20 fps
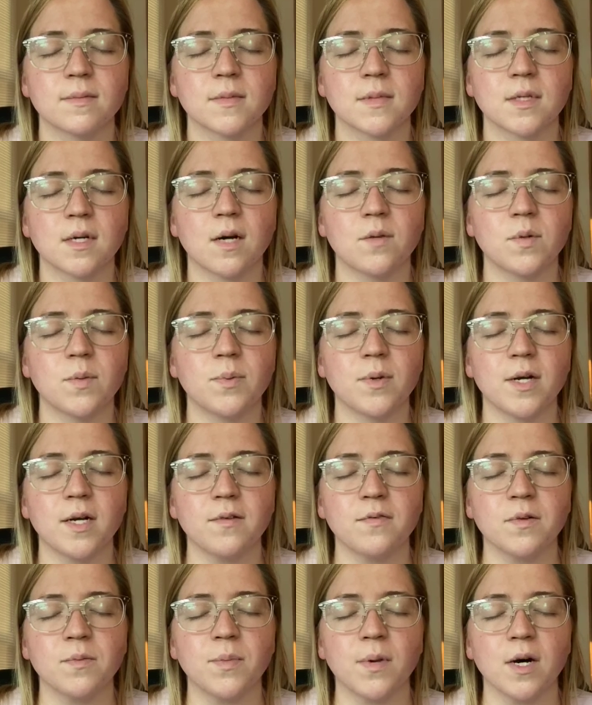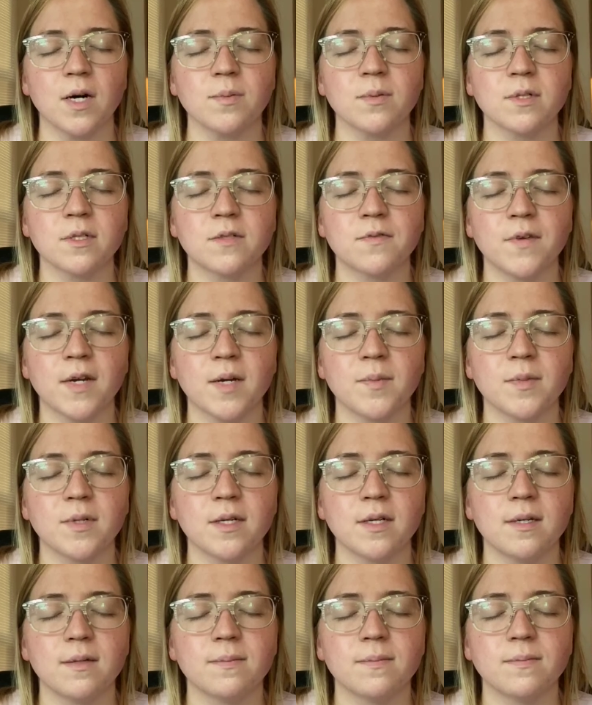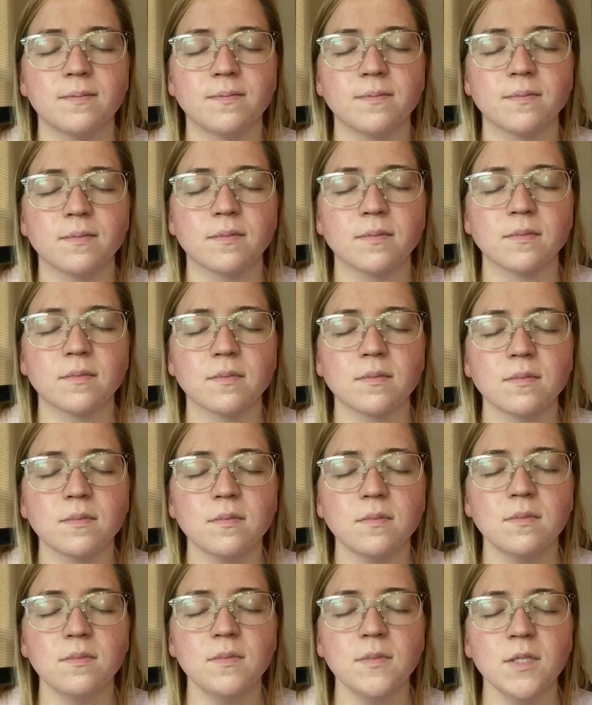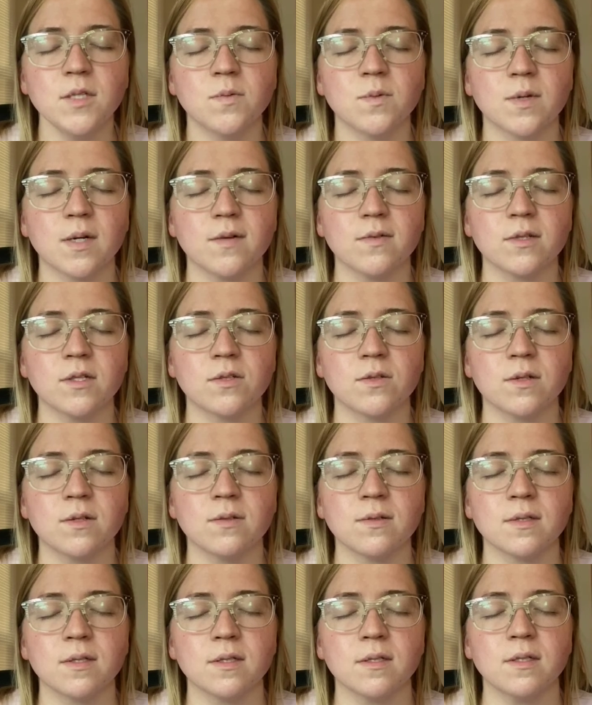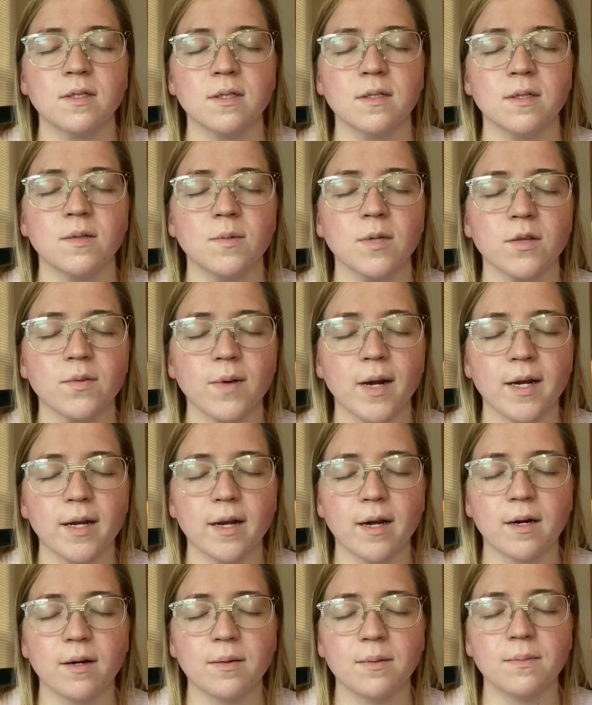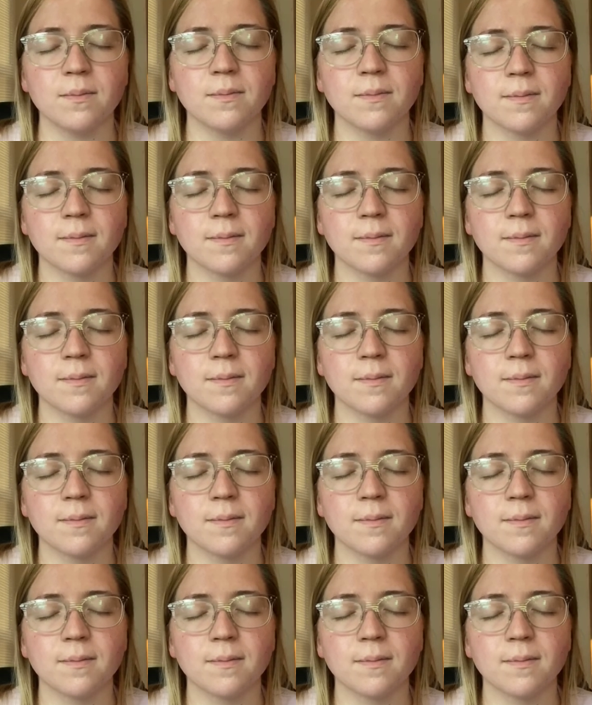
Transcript: God, we pray for Barbara's family and whatever struggles they're dealing with right now.